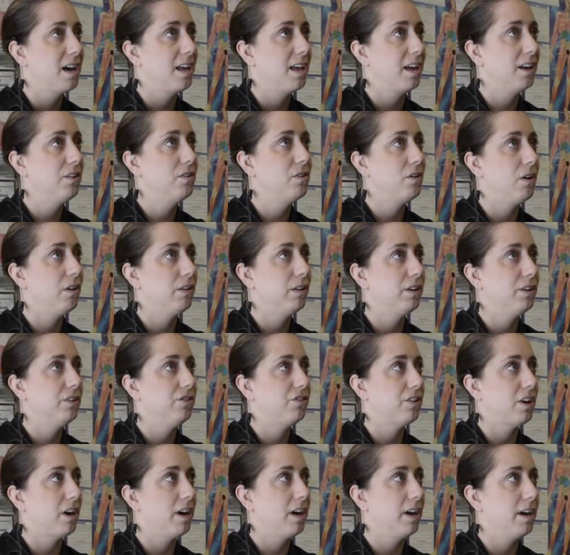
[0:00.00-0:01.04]
In
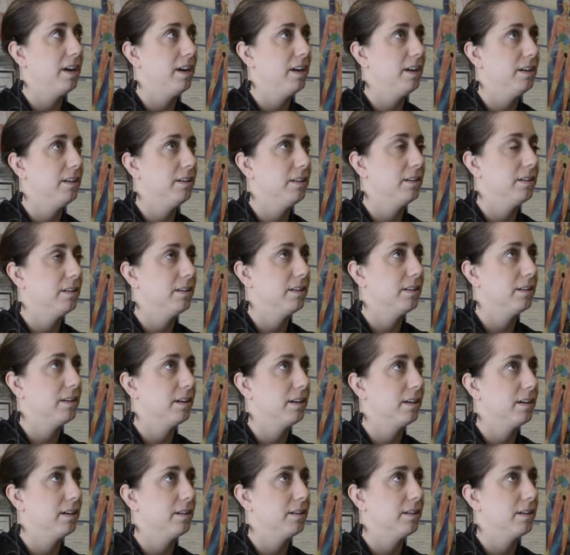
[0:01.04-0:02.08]
college, I
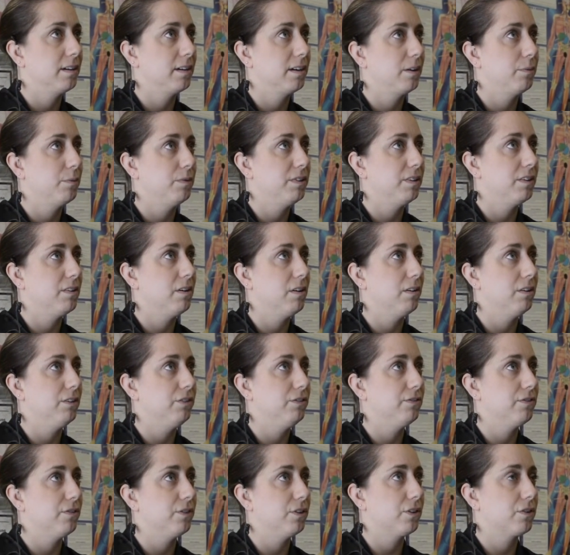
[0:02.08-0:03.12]
went to
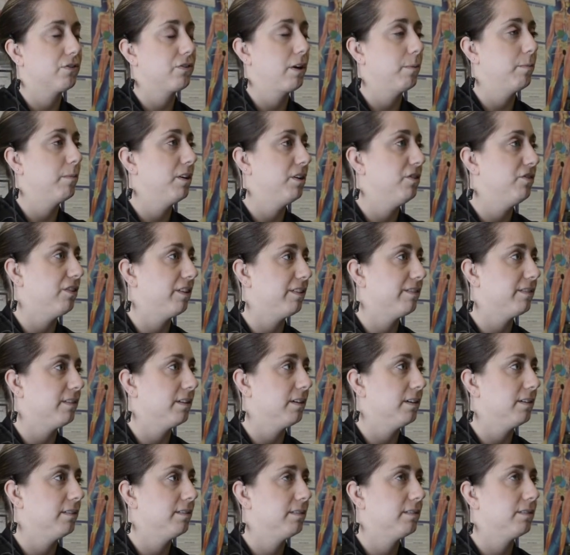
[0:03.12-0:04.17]
college for crime law and
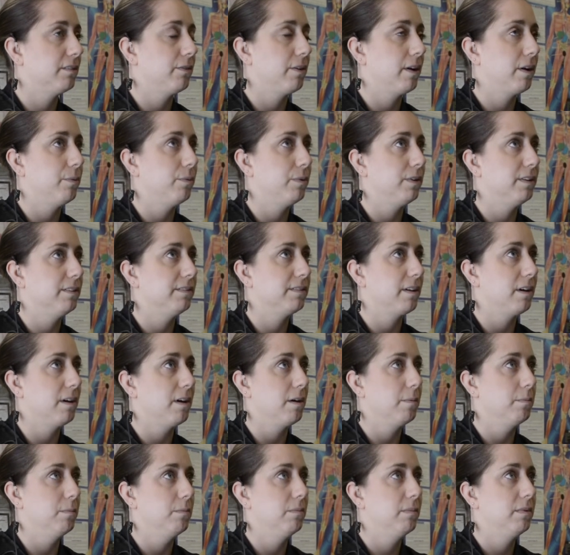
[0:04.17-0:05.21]
justice, so I was,
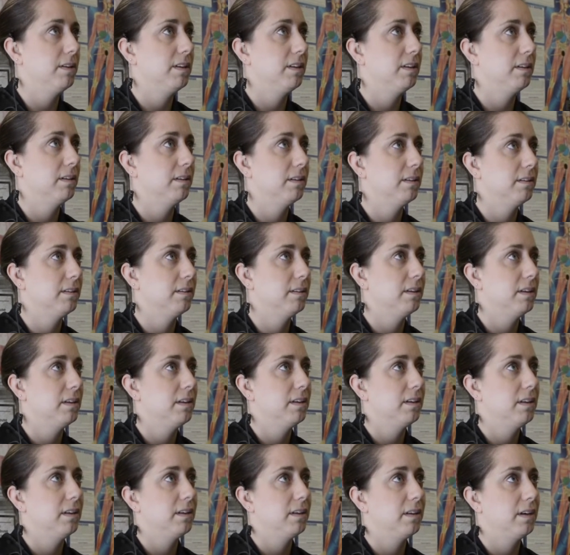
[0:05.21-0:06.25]
I
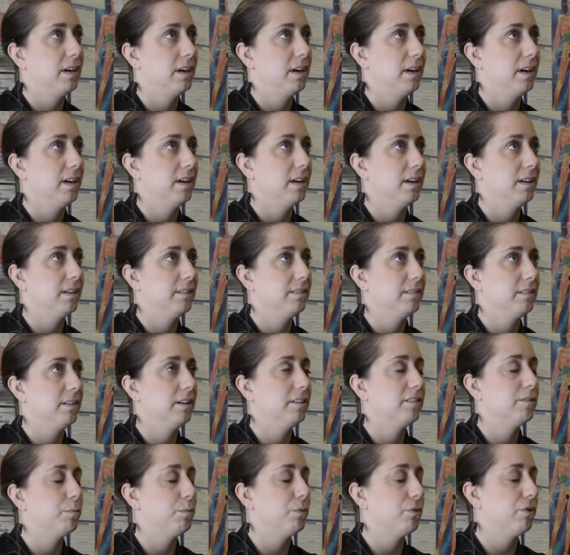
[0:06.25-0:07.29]
guess,
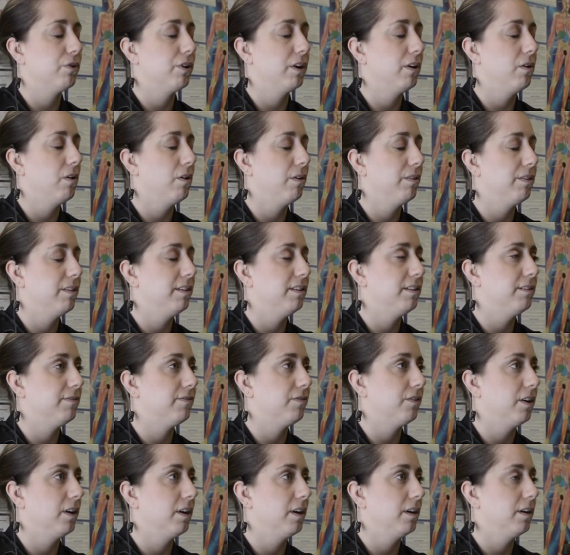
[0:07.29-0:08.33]
exploring all the
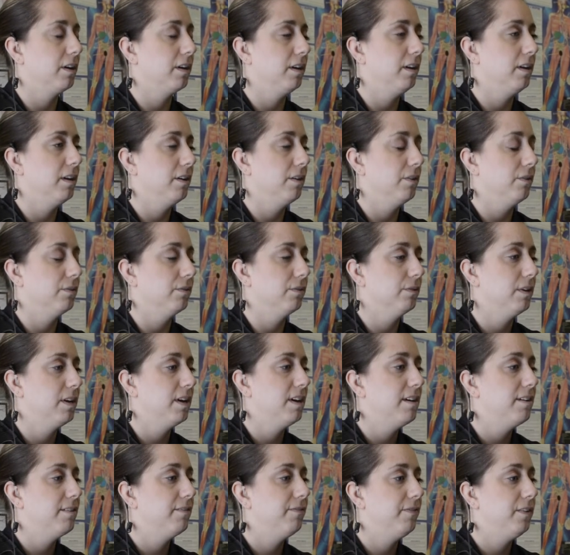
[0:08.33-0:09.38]
different, you know,
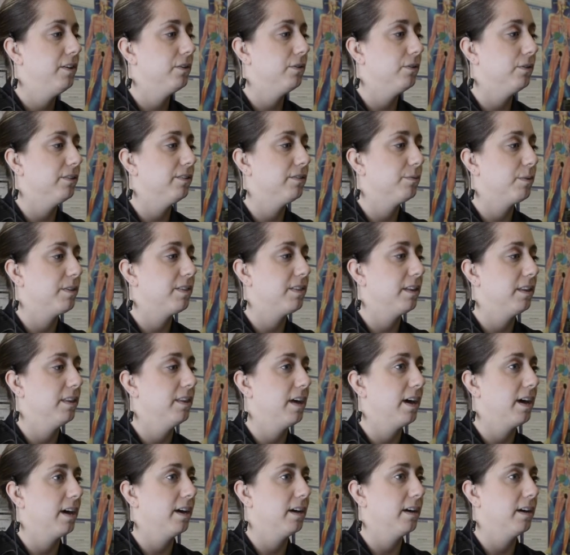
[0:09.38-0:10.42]
fields within
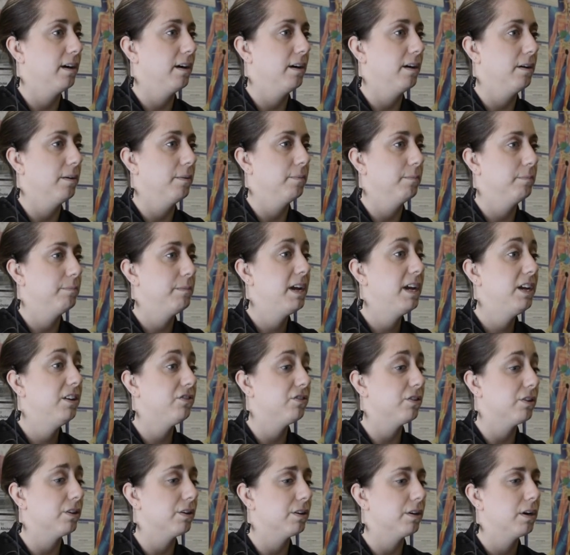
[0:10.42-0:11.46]
that
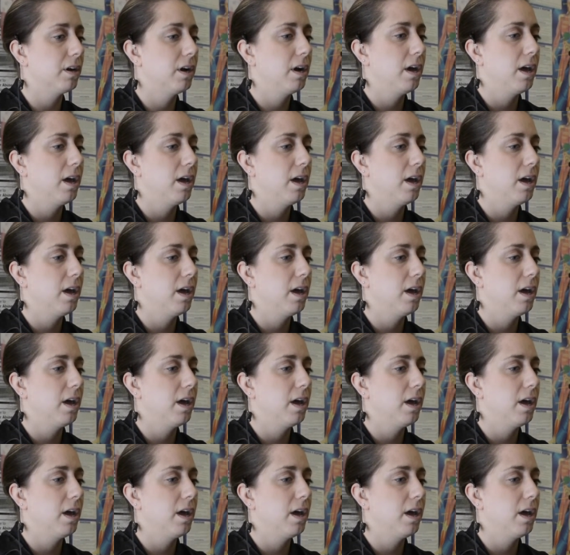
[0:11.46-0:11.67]
major.